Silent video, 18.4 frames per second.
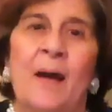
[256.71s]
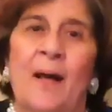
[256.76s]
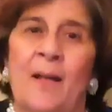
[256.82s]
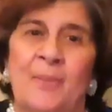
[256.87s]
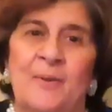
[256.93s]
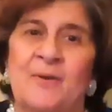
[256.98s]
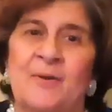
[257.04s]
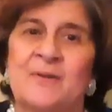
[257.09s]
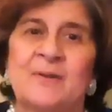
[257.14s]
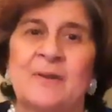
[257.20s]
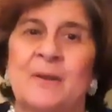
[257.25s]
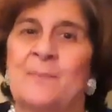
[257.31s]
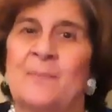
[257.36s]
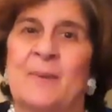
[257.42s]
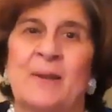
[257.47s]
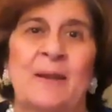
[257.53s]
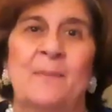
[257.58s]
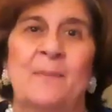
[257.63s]
others
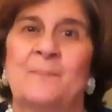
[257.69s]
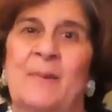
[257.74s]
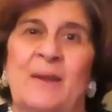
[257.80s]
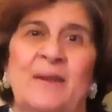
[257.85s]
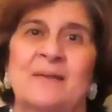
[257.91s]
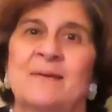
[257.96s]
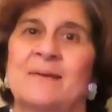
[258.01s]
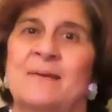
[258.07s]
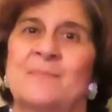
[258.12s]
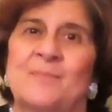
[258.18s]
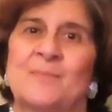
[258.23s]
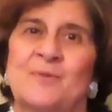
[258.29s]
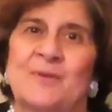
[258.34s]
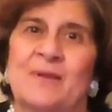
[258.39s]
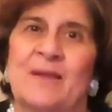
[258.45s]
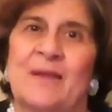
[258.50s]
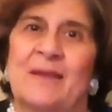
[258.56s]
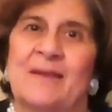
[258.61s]
and become better
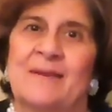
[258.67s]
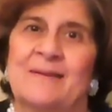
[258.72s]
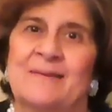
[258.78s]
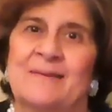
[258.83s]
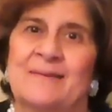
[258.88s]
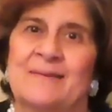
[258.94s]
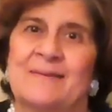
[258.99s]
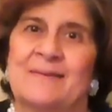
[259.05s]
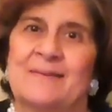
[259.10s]
communicators.